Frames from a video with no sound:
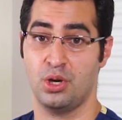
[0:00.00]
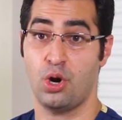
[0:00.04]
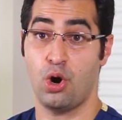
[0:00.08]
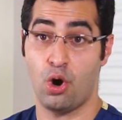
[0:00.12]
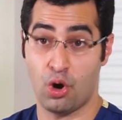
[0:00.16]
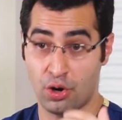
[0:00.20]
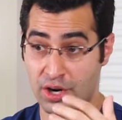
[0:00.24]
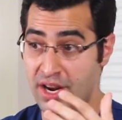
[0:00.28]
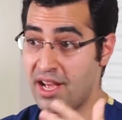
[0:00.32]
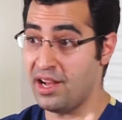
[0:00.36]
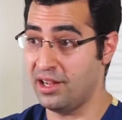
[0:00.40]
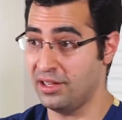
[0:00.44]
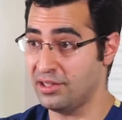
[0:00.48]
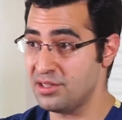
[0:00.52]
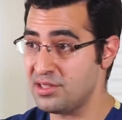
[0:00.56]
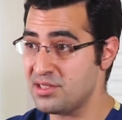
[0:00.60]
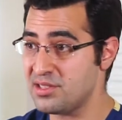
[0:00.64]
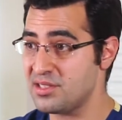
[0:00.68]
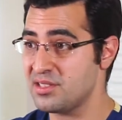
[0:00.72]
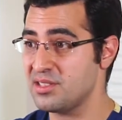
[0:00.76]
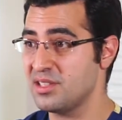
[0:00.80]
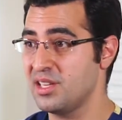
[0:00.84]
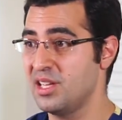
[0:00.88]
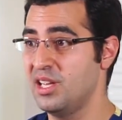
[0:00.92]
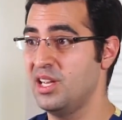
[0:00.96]
Or
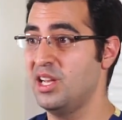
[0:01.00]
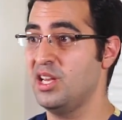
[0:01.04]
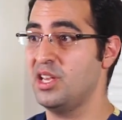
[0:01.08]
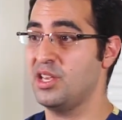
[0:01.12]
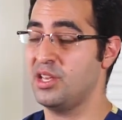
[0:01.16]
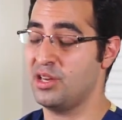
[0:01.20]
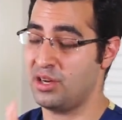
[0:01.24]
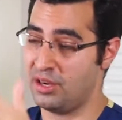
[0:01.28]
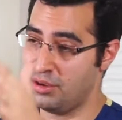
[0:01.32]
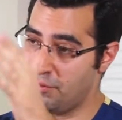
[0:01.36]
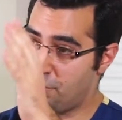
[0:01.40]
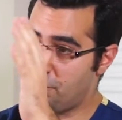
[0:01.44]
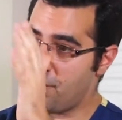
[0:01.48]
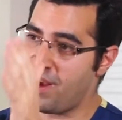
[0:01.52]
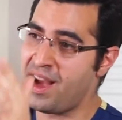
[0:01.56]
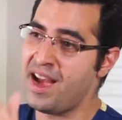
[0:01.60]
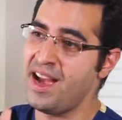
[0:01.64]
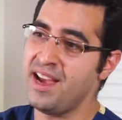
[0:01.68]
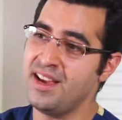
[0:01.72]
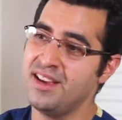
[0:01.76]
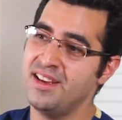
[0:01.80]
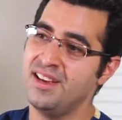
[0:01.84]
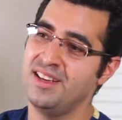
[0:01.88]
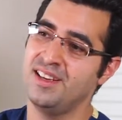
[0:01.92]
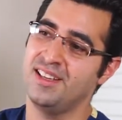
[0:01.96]
else, if
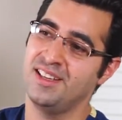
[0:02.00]
I